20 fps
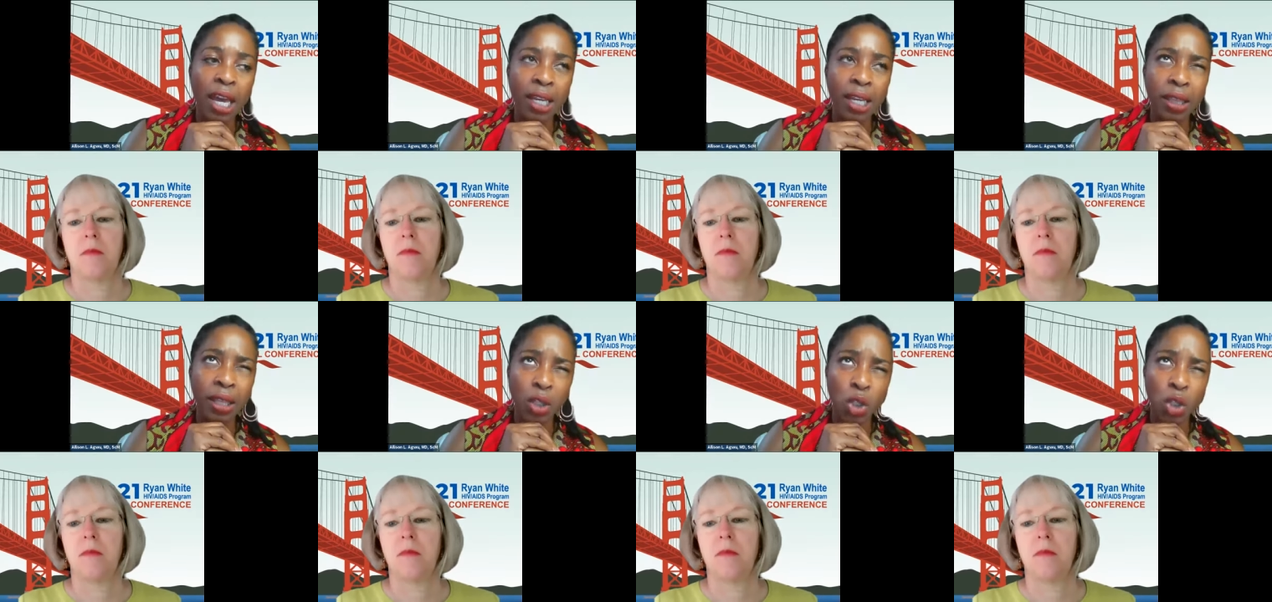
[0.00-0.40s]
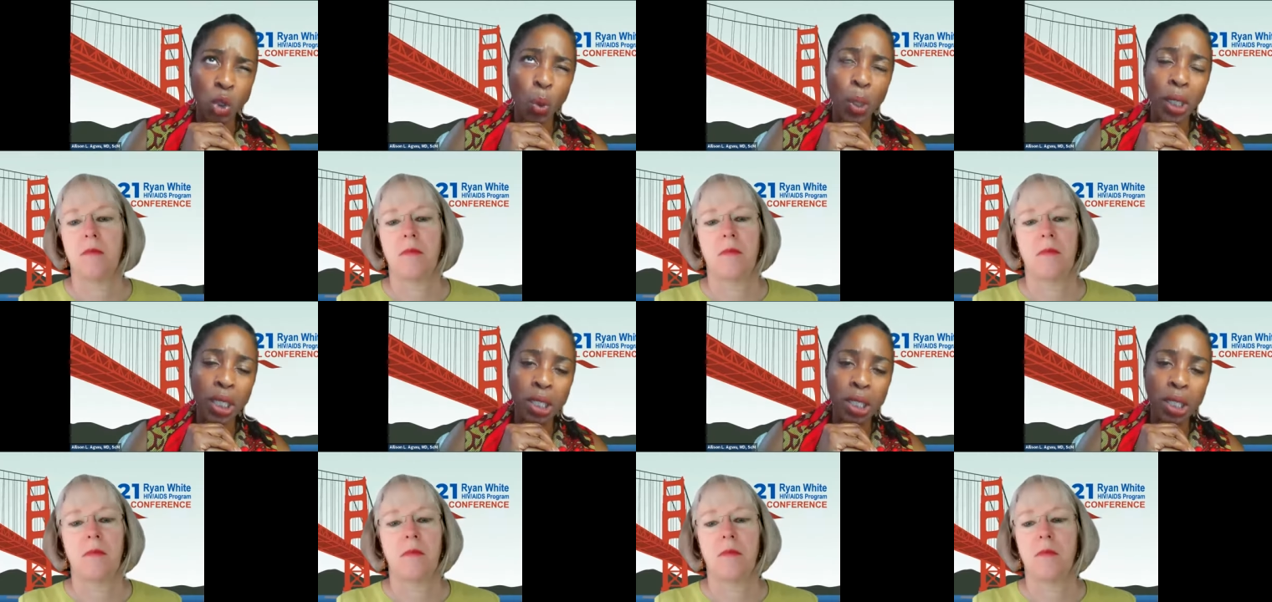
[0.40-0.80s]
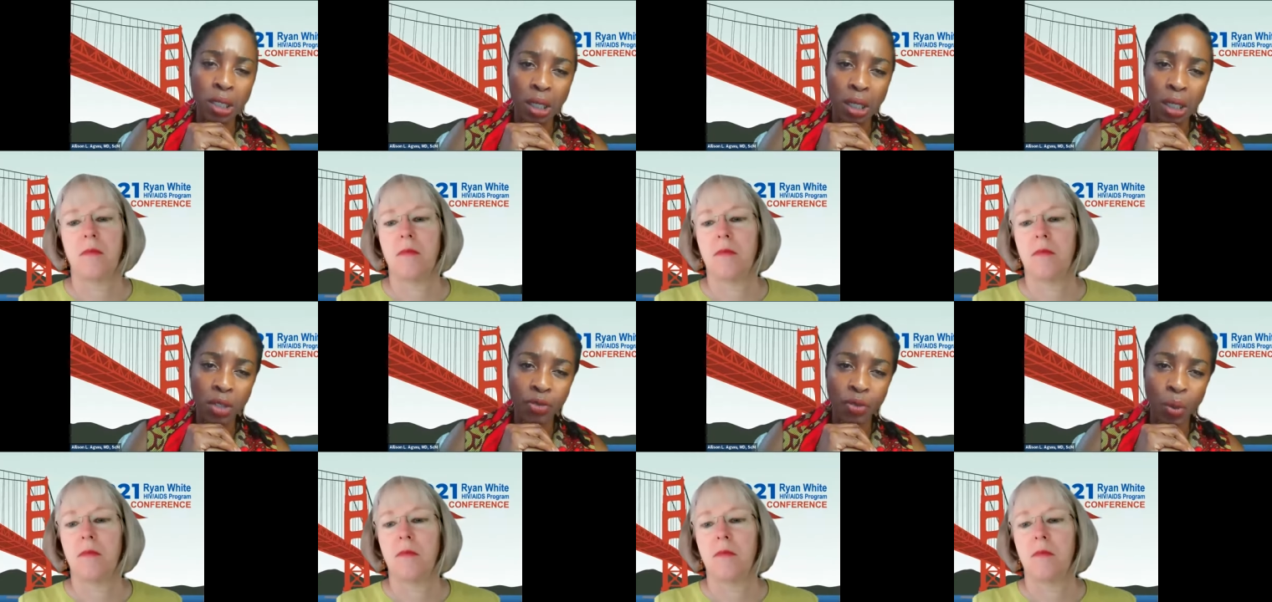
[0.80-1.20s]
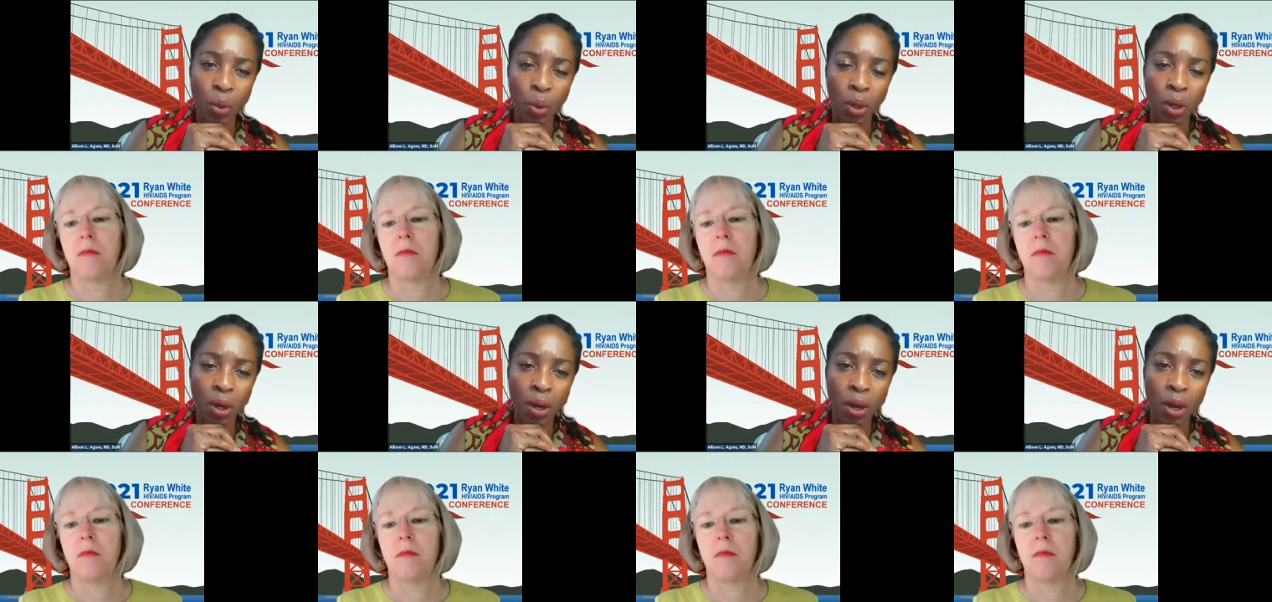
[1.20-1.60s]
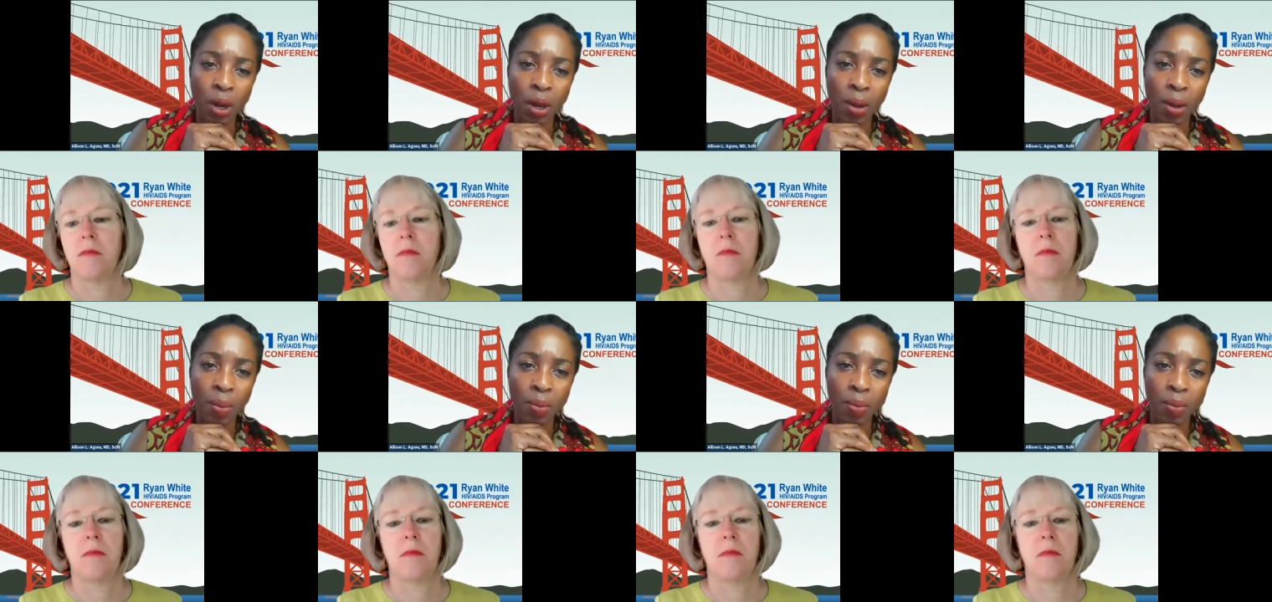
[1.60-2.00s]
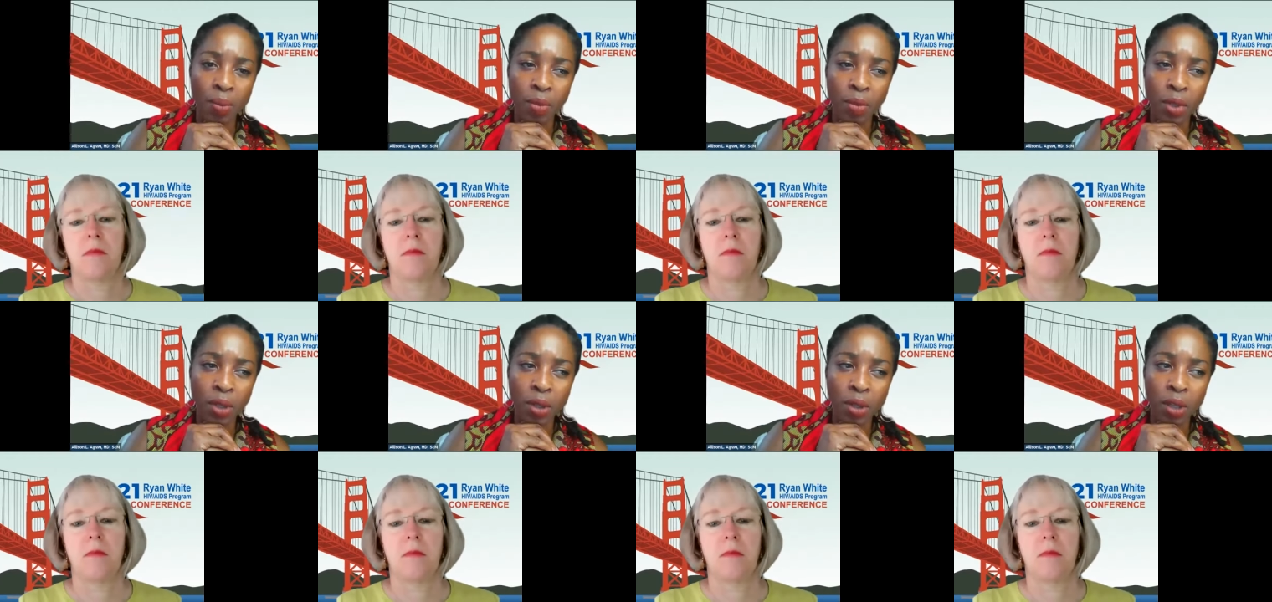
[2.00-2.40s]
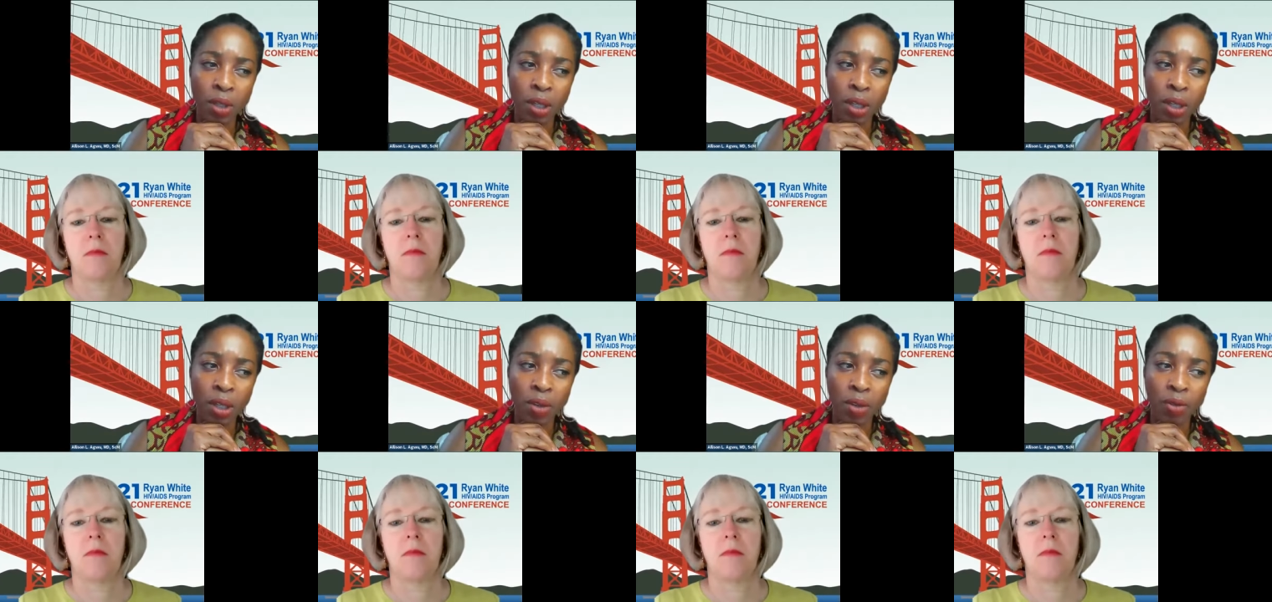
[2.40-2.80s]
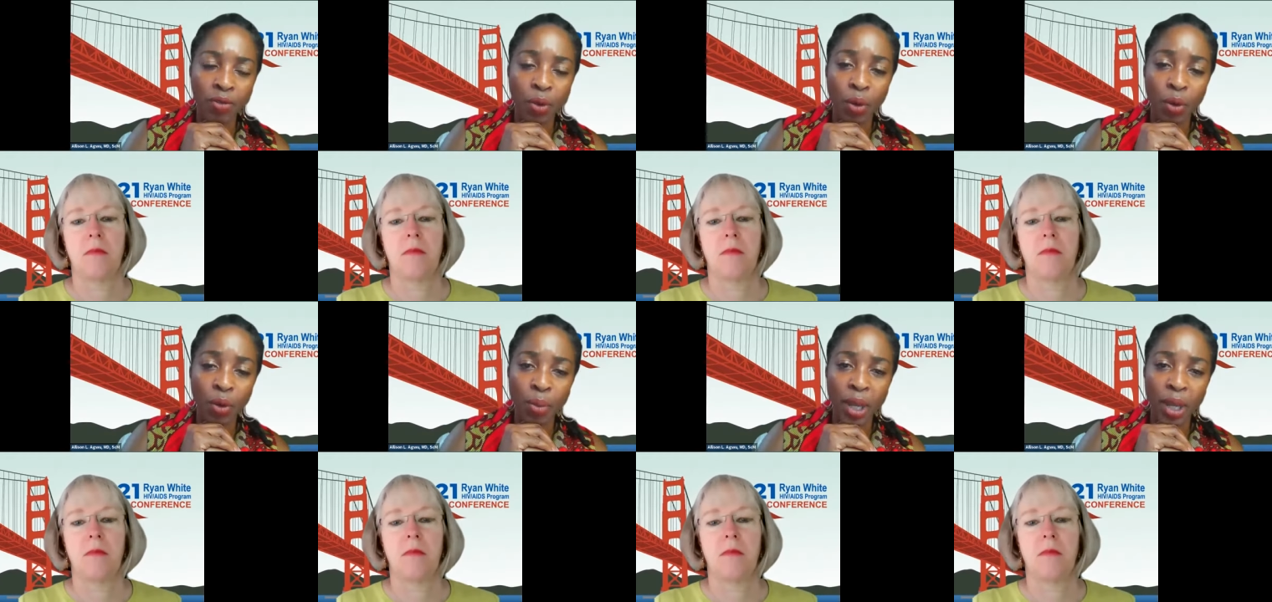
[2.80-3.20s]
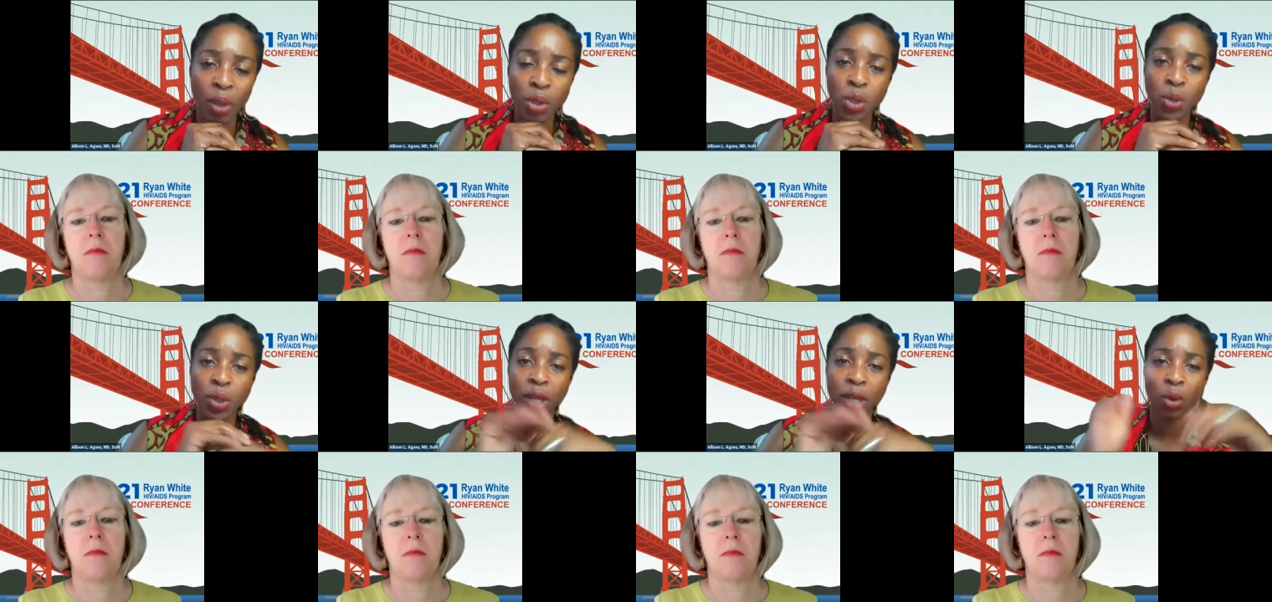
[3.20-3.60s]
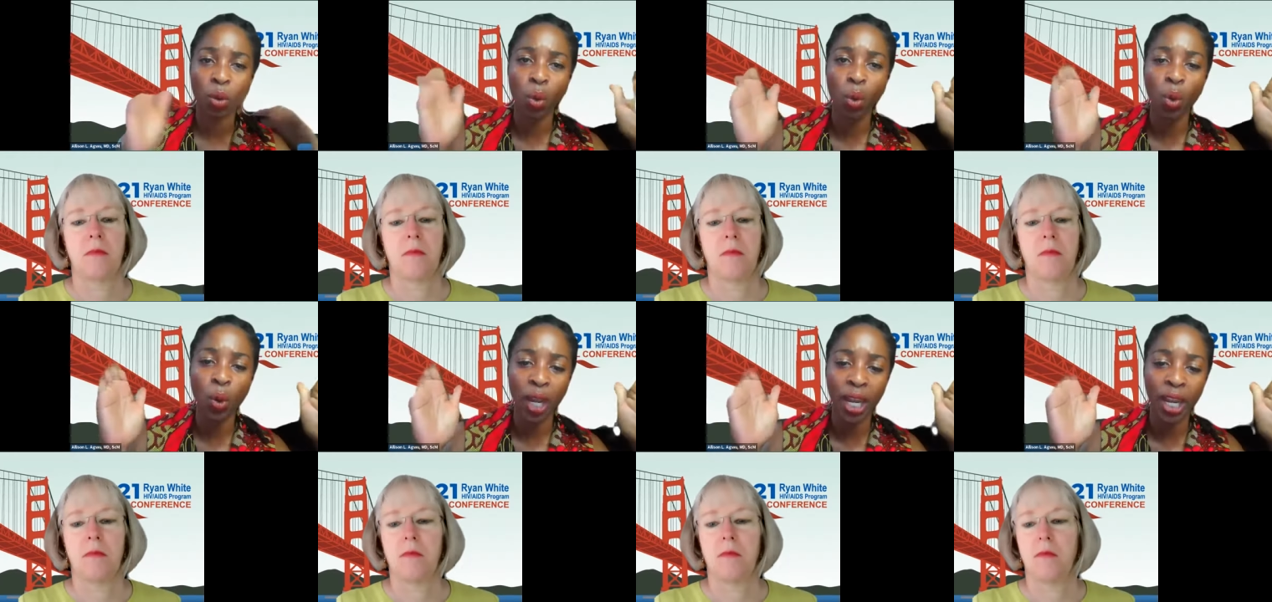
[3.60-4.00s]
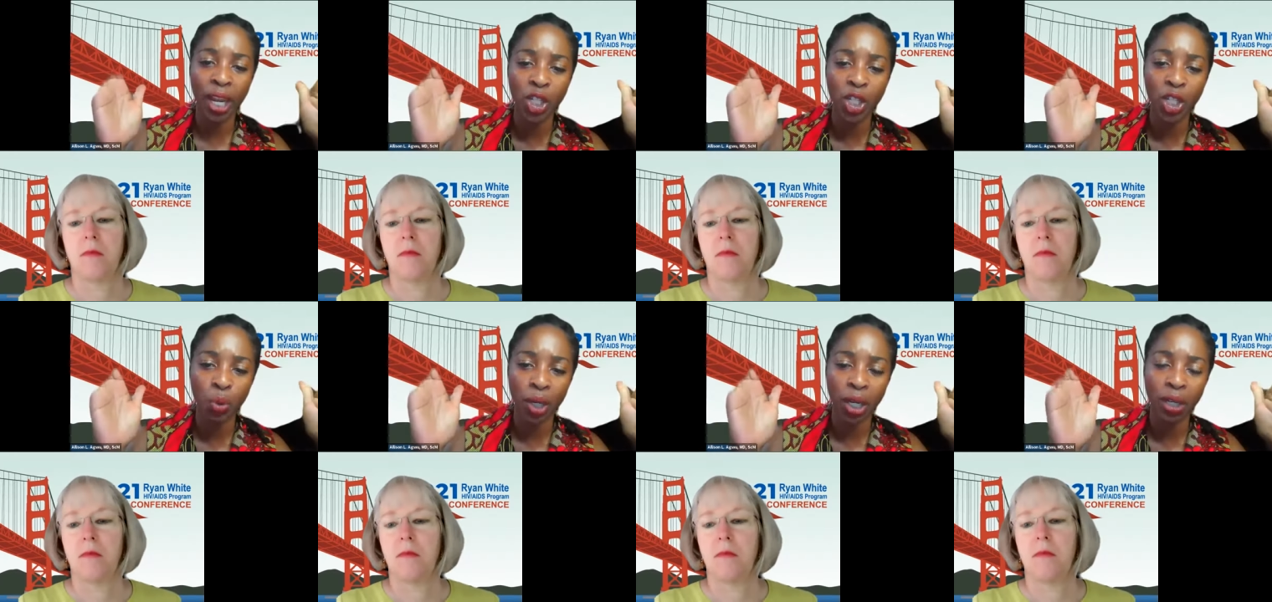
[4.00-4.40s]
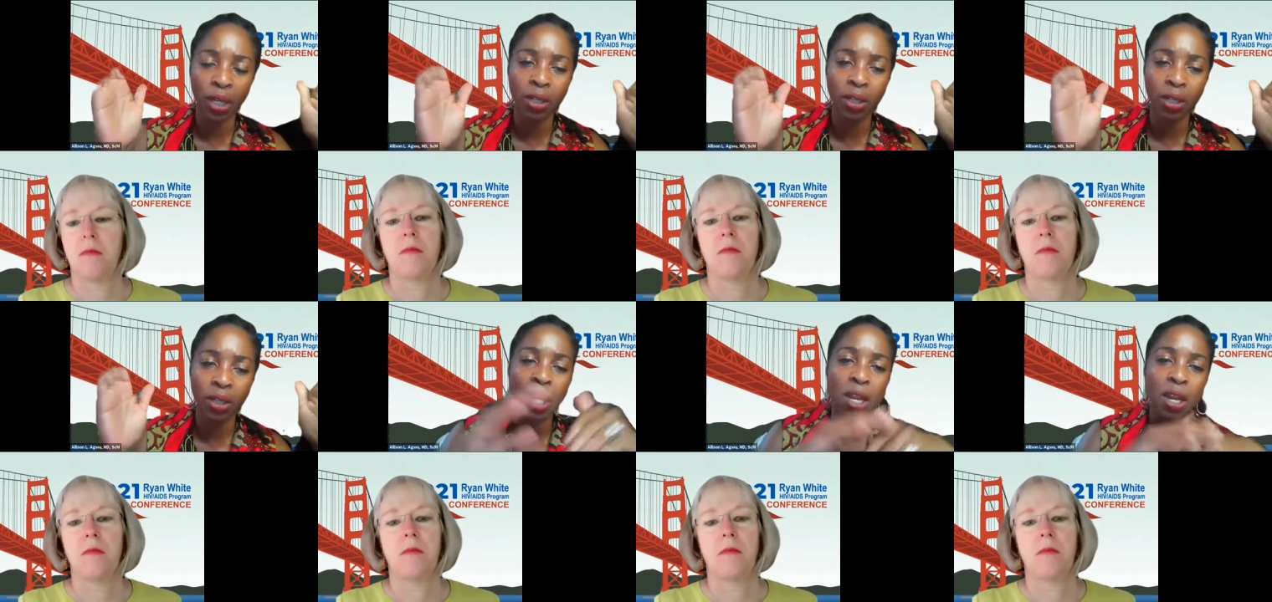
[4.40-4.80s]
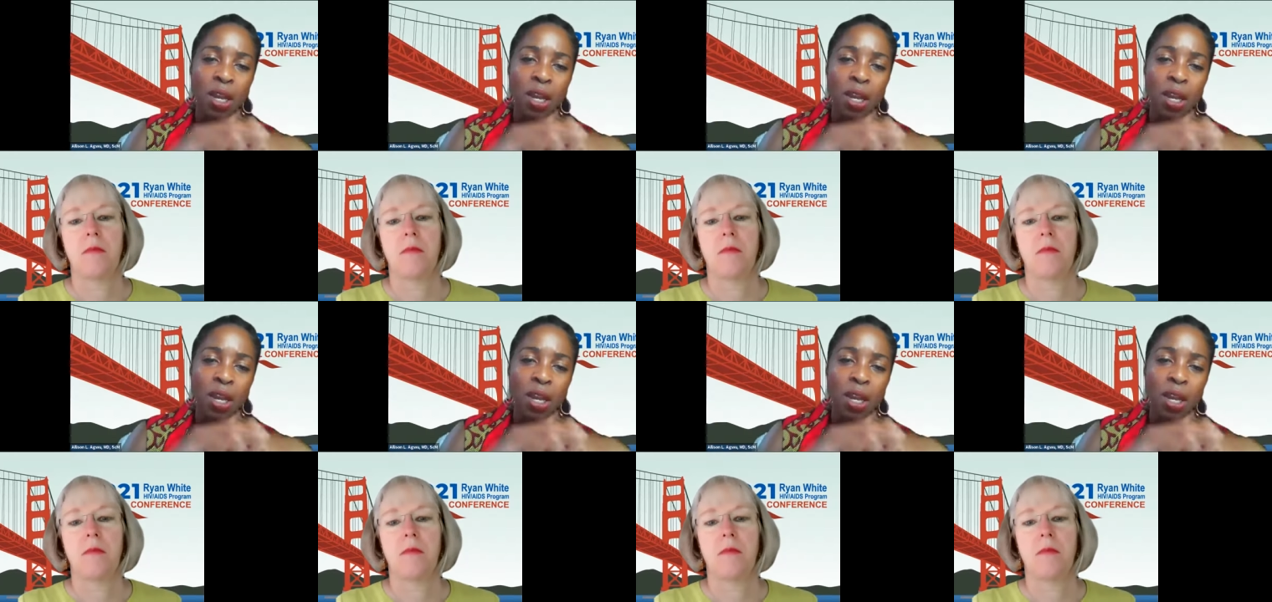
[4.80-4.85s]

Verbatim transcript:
Speaker 1: and I think it's 26 for um, the for males. So that whole age range